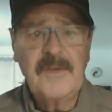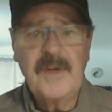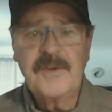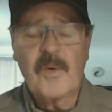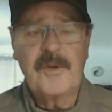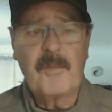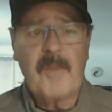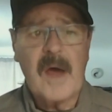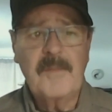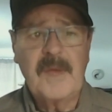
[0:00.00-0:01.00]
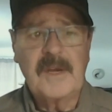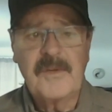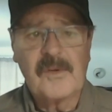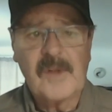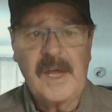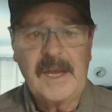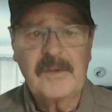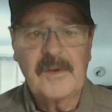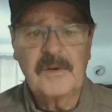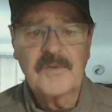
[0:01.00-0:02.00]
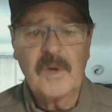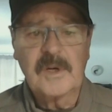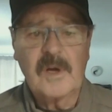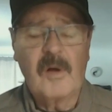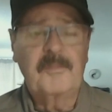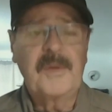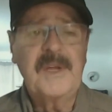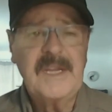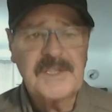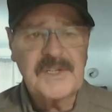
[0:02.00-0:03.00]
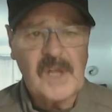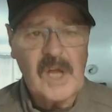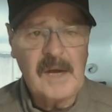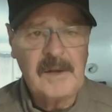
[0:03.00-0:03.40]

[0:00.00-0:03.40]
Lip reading: Then toward the bottom end of the lake, there's one called Peninsula,